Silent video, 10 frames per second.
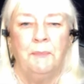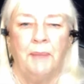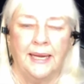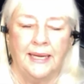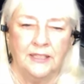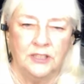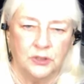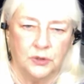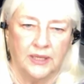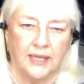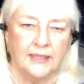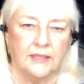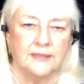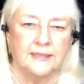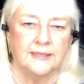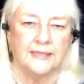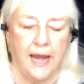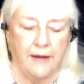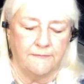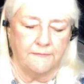making sure that they're
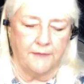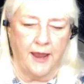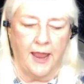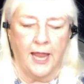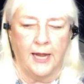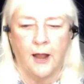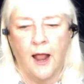safe, and